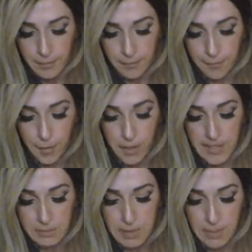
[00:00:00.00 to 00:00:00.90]
for these
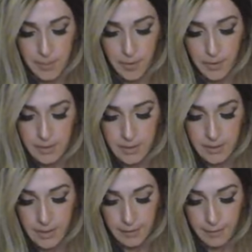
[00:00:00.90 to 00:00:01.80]
people to
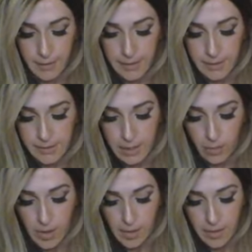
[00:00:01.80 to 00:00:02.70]
like fucking deal
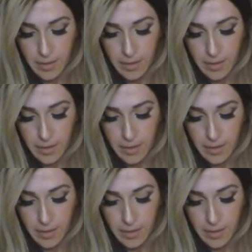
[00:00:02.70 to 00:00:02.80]
with.